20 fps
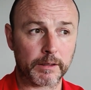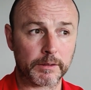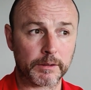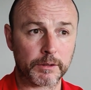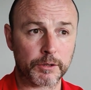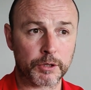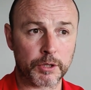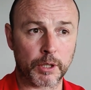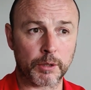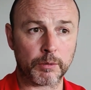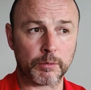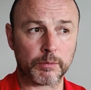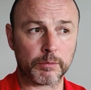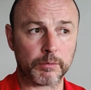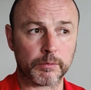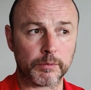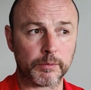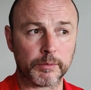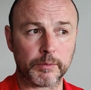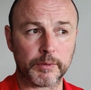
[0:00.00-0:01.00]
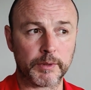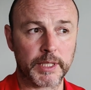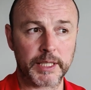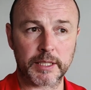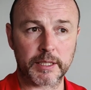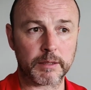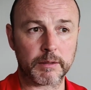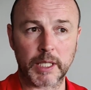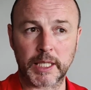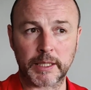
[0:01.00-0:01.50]
So
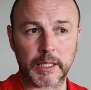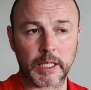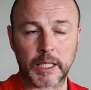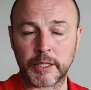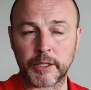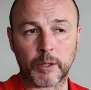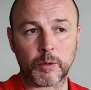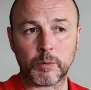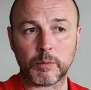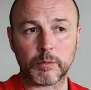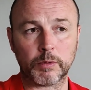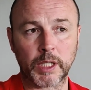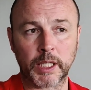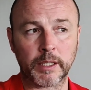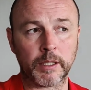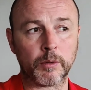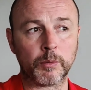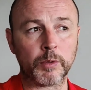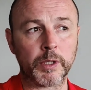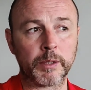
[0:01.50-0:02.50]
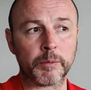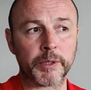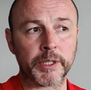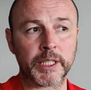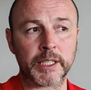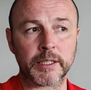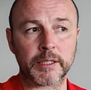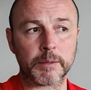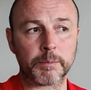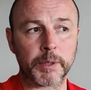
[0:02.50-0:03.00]
listen, I know where we
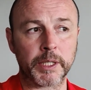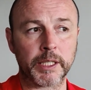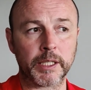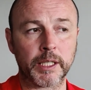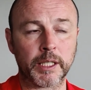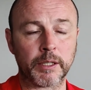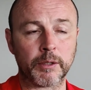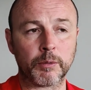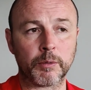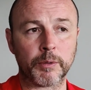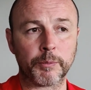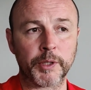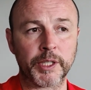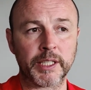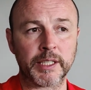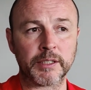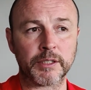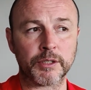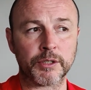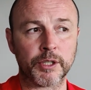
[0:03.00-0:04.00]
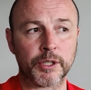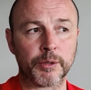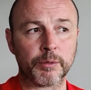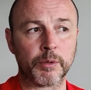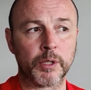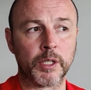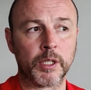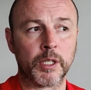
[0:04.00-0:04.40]
need to be. I know what we need to do.